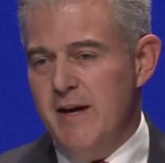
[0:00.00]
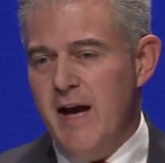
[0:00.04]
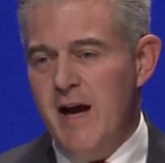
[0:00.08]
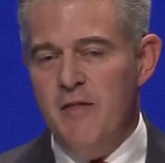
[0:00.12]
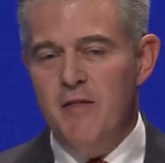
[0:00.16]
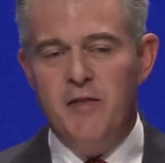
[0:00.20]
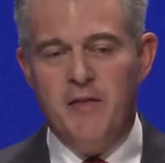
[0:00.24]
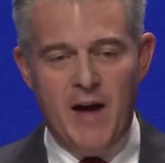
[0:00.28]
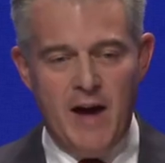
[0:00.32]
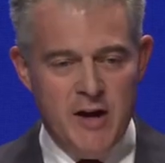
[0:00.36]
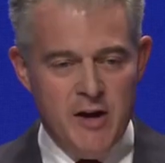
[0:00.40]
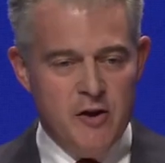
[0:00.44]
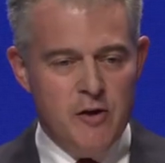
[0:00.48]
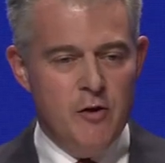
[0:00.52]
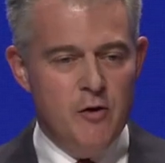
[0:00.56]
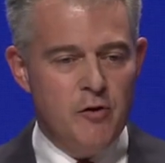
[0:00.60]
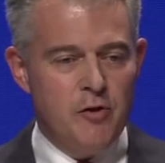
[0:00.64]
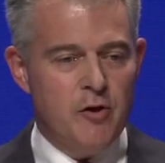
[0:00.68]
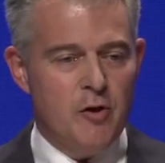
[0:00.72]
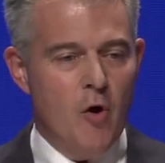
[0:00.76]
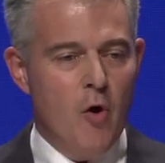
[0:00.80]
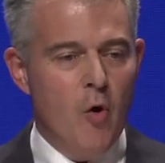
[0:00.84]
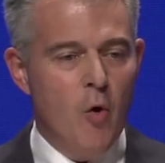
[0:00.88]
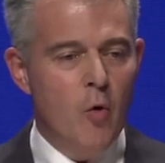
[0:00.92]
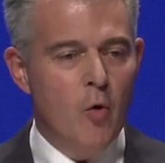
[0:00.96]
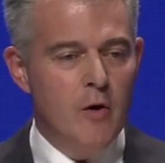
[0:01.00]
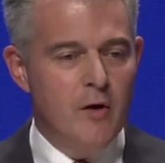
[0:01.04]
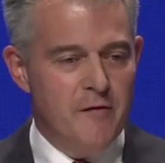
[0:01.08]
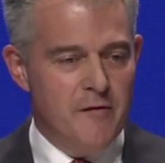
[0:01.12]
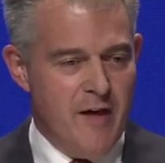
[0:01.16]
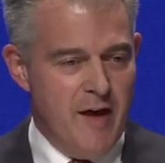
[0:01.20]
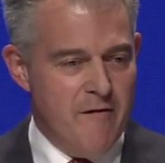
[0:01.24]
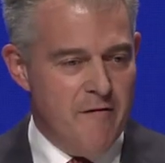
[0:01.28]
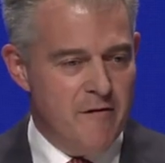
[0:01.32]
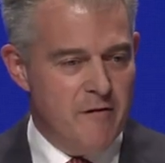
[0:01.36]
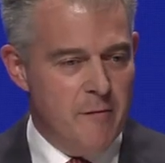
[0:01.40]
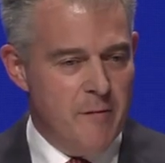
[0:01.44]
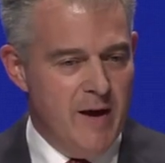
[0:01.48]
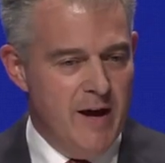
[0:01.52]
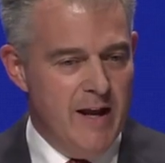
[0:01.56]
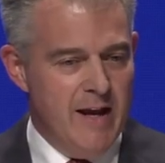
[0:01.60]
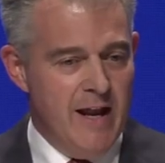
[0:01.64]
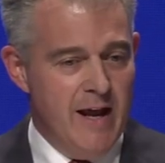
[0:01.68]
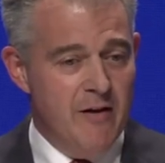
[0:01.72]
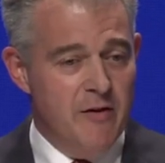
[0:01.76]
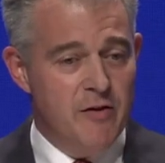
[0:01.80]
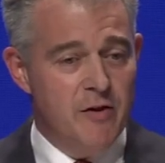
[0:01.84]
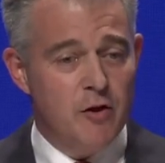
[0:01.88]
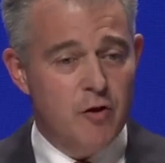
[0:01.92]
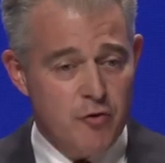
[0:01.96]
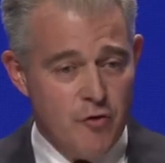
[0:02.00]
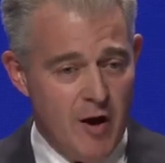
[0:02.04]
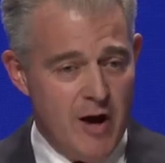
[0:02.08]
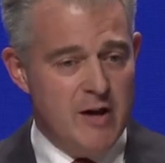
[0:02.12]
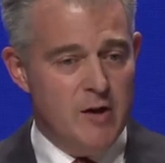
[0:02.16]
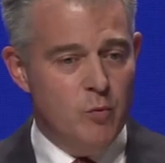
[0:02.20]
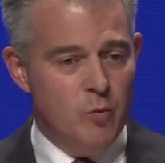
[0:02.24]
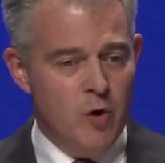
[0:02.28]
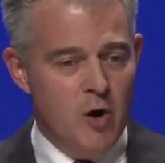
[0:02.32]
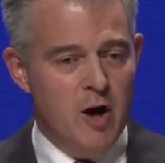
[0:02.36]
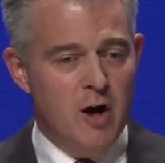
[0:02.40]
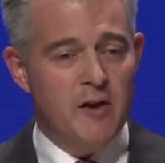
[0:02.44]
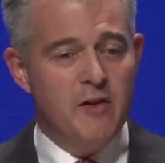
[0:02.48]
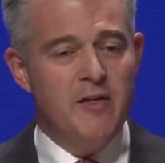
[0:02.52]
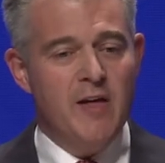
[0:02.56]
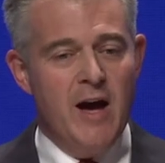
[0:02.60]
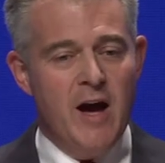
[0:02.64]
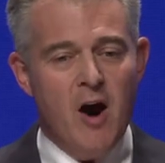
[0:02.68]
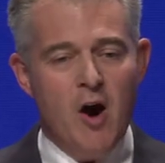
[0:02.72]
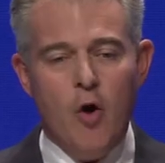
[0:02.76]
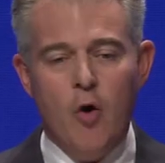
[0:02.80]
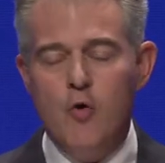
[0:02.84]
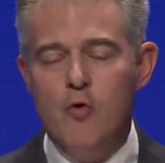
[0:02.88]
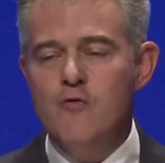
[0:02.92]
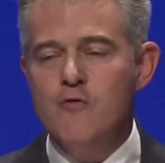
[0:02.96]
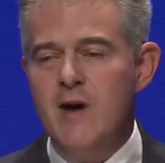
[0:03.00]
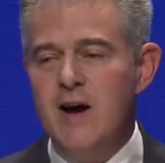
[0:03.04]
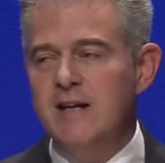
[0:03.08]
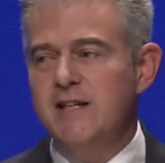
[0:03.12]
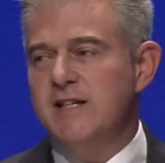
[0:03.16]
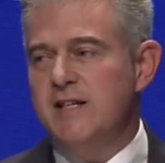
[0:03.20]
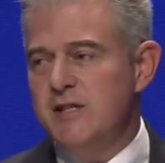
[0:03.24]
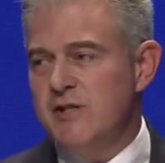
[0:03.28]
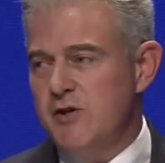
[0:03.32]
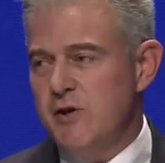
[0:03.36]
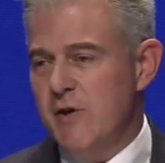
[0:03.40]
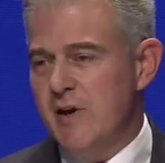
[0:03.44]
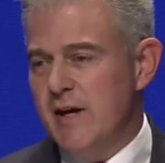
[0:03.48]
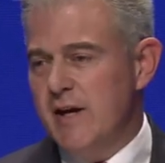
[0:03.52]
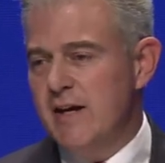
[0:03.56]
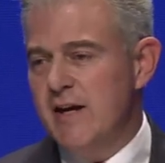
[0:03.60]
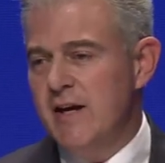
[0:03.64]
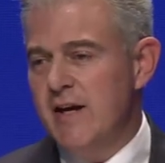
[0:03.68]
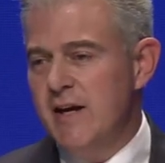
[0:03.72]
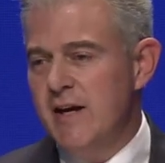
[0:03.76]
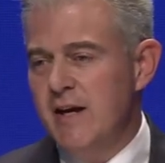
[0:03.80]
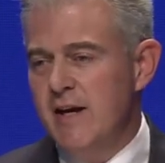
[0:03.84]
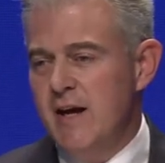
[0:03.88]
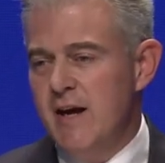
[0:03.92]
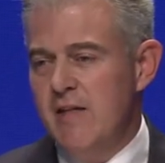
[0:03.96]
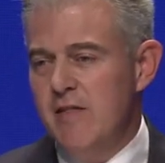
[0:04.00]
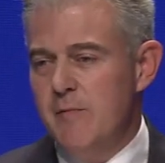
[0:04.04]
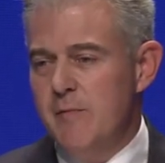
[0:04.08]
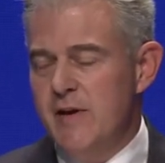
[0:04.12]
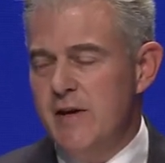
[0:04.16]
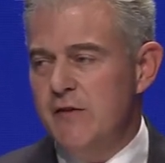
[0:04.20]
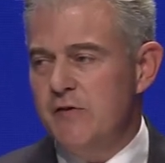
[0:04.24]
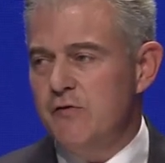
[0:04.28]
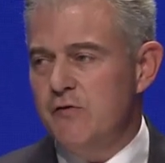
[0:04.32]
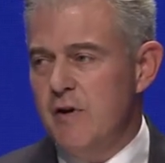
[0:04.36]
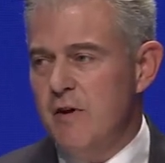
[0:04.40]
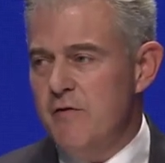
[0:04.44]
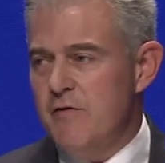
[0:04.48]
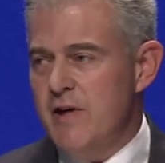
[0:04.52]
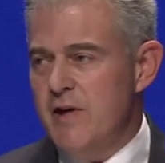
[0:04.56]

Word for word: And thank you to all of them for being here and the great work they are already doing in the Ministry of